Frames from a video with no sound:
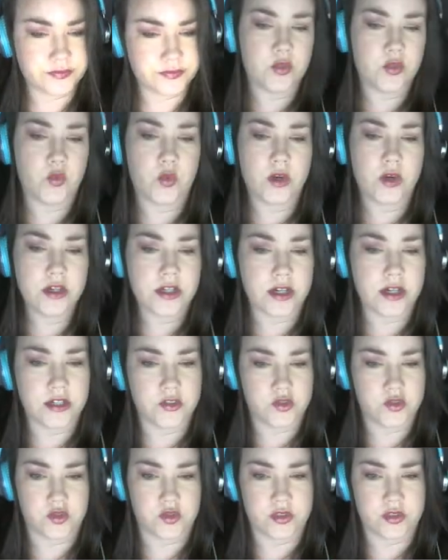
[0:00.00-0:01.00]
In what
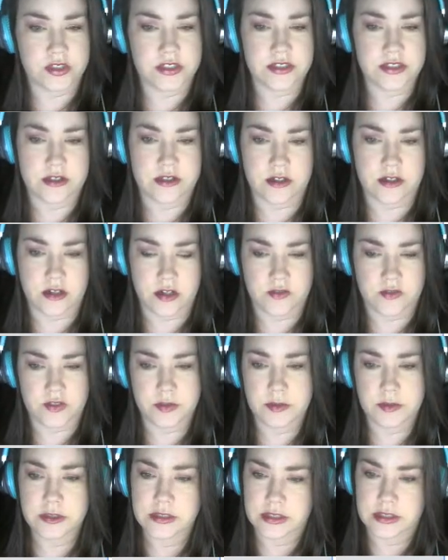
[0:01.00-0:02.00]
country is coffee
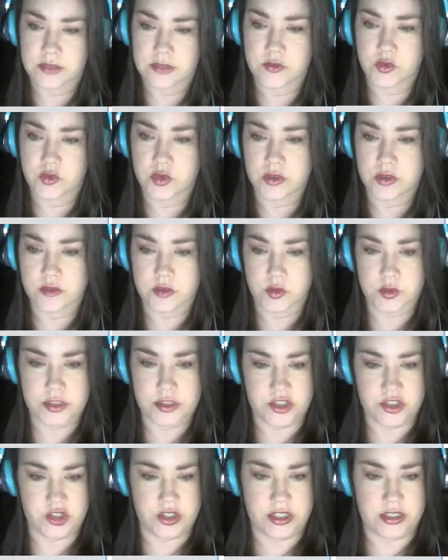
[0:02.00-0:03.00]
believed to have
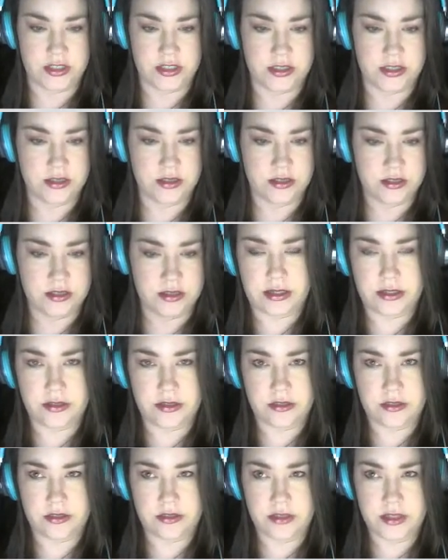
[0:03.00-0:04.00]
originated? I
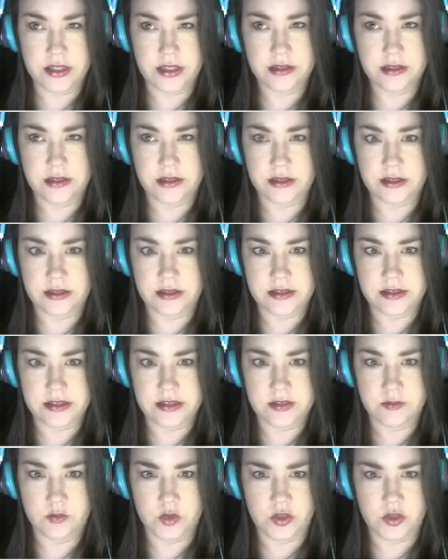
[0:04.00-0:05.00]
think
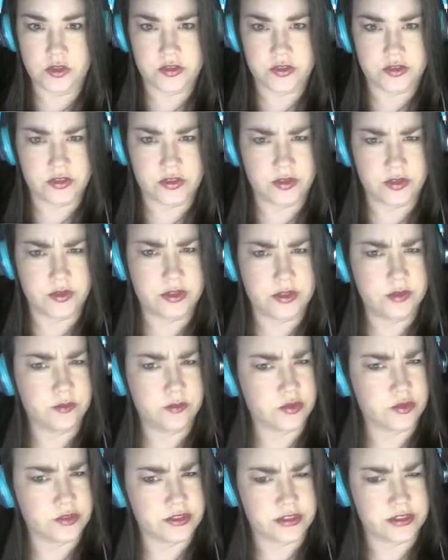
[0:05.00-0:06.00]
it's more so in
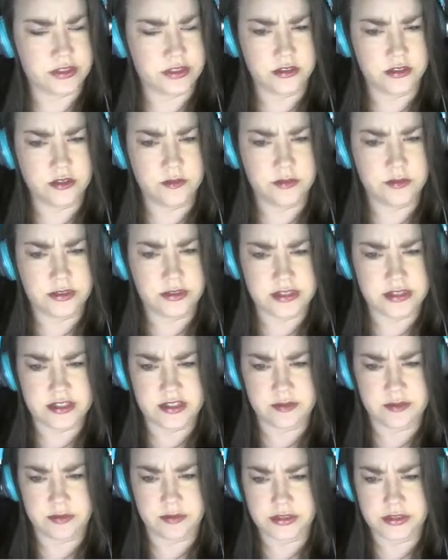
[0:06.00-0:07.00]
Brazil, but it
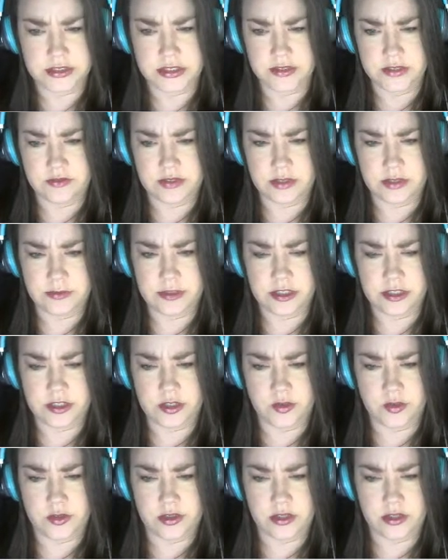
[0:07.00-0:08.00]
says believed. I'm gonna
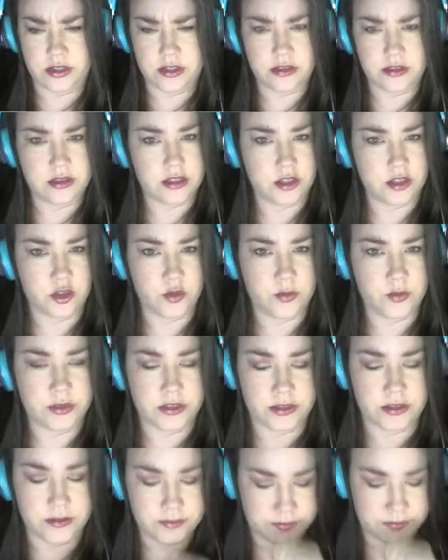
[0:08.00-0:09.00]
go with
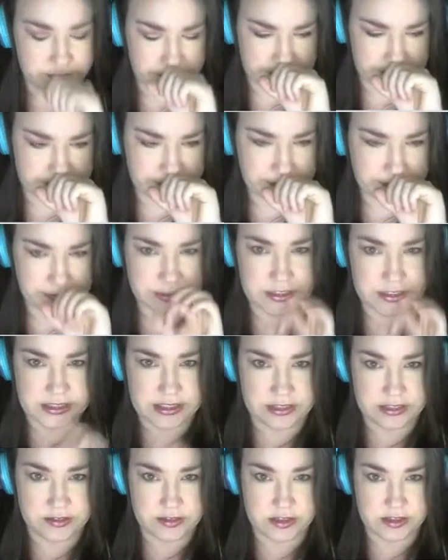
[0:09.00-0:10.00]
Ethiopia. That
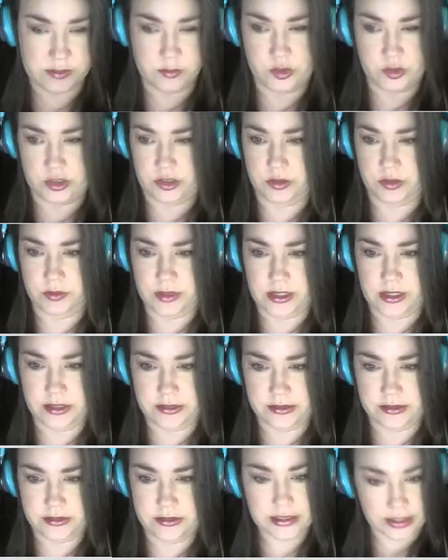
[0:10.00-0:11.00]
sounds more
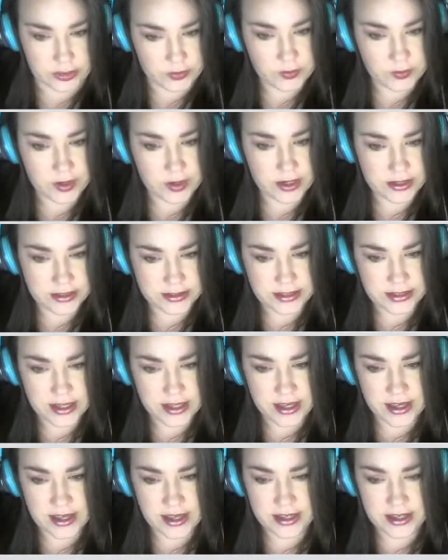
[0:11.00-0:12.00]
correct. I got it right,
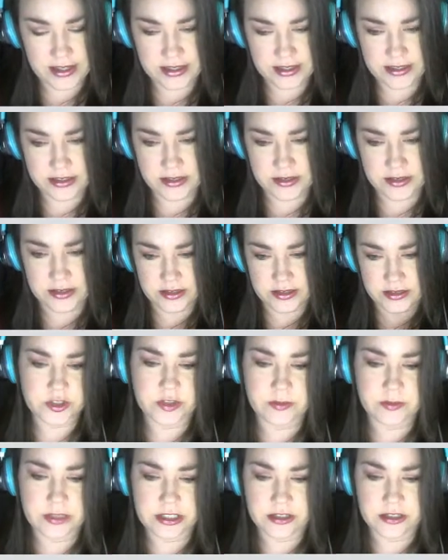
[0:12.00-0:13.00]
yay! You
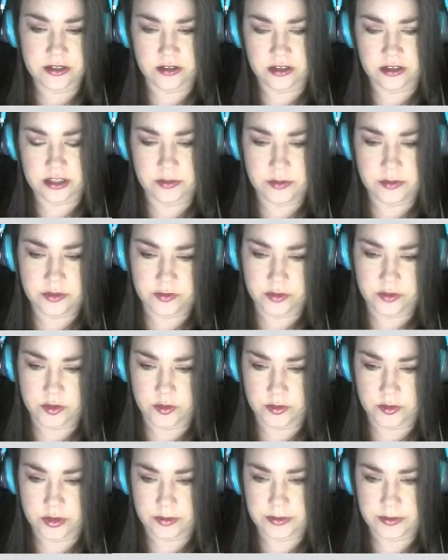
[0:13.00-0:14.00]
can make an argument for
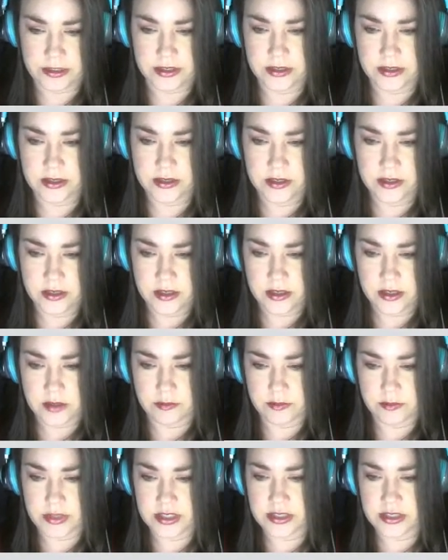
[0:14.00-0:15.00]
Arabia,
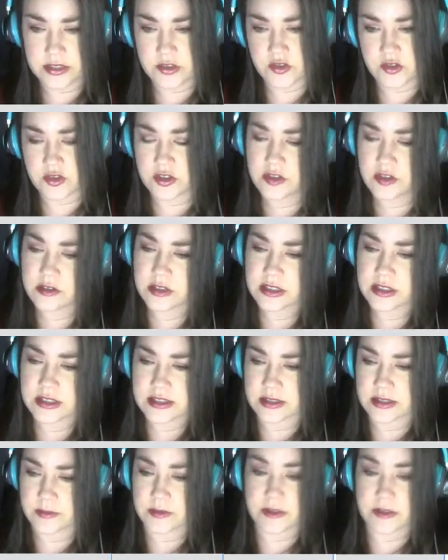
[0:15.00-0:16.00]
but it's generally
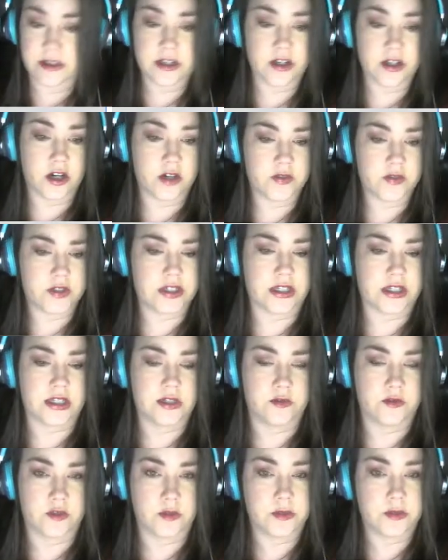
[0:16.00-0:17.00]
accepted that coffee
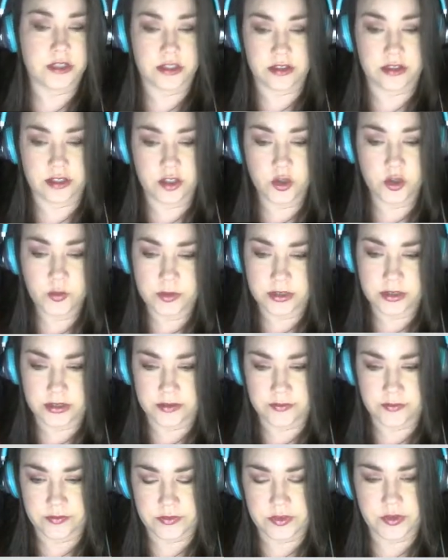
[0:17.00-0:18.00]
came from Ethiopia.
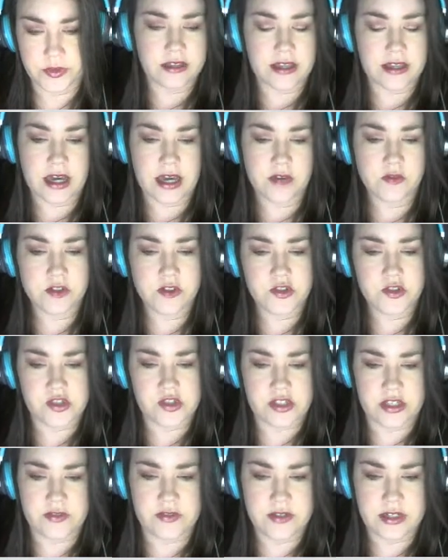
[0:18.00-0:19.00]
The average
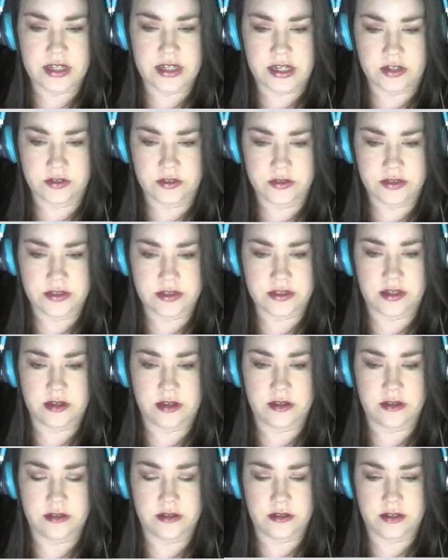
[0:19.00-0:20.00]
7-ounce
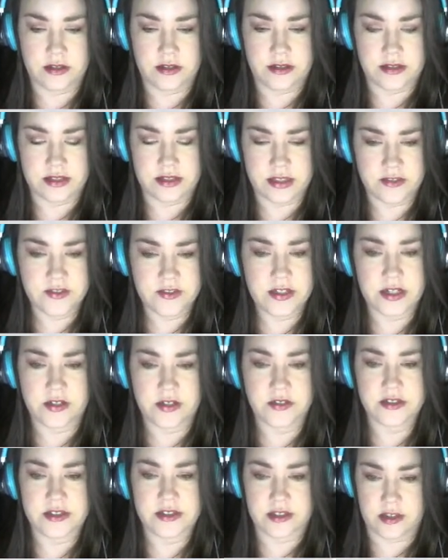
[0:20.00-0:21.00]

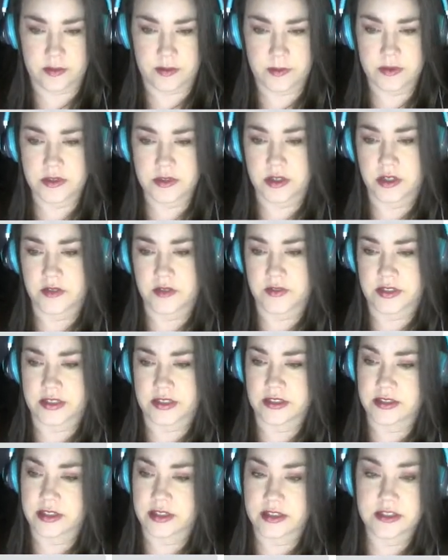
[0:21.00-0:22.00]
cup of coffee
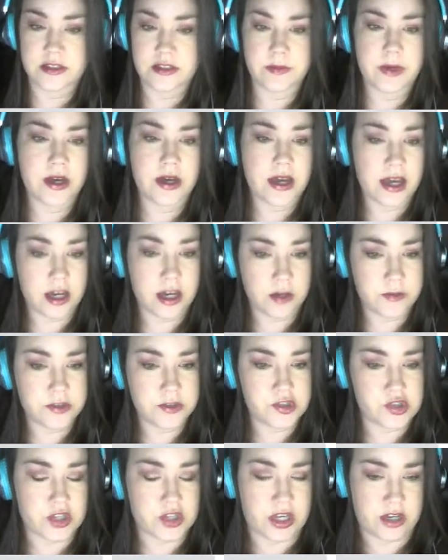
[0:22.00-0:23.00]
contains about how
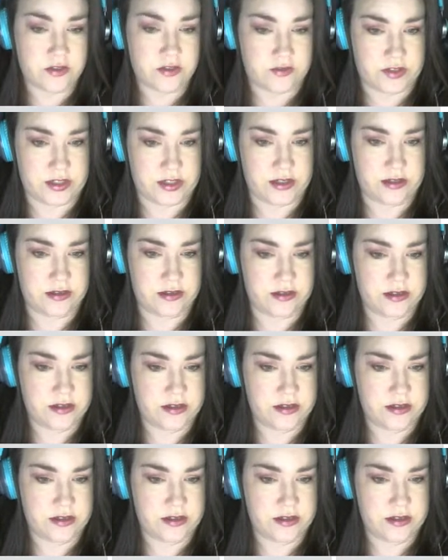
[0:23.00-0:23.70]
much caffeine?